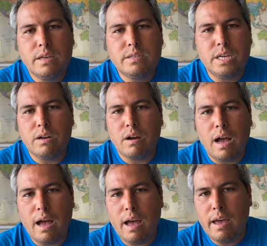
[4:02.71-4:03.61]
senior
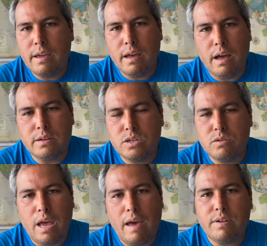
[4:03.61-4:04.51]
high uh, two
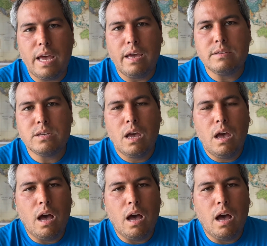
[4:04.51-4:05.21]
and a half days.